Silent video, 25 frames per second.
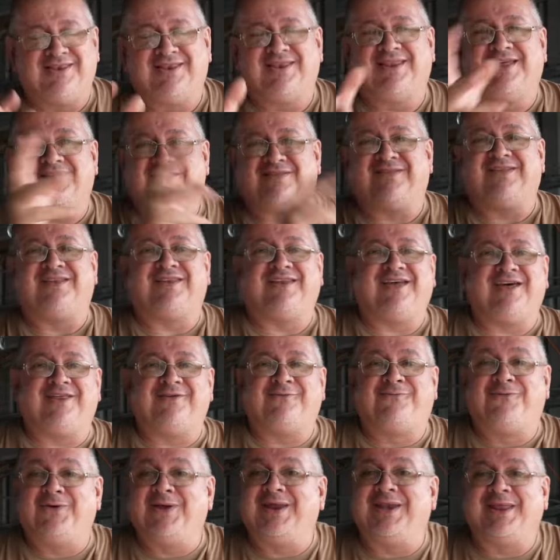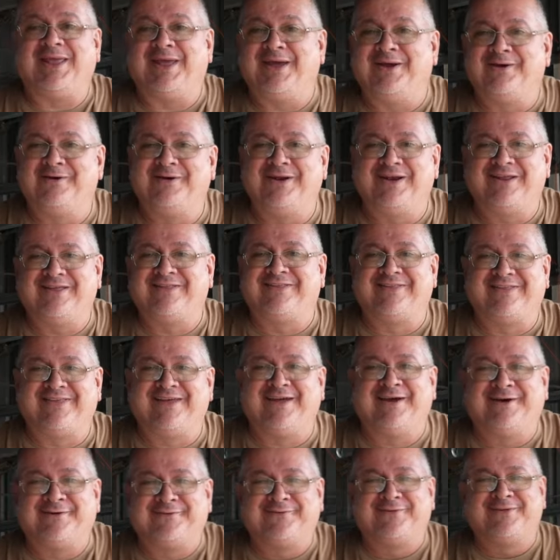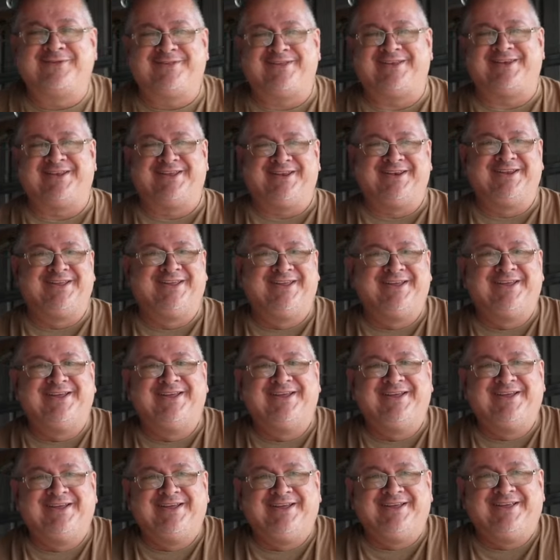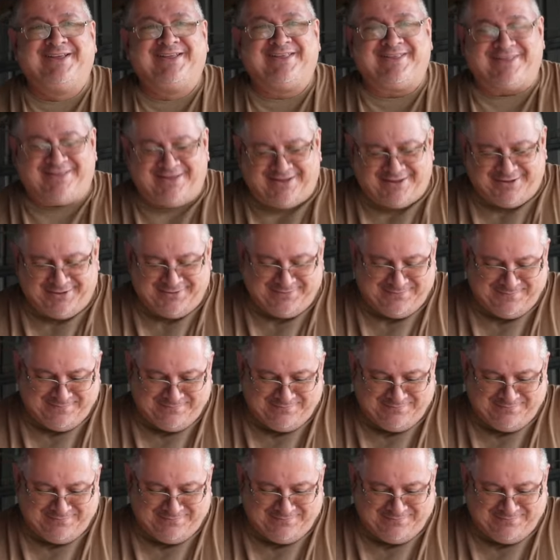That's another video in itself, isn't it? So,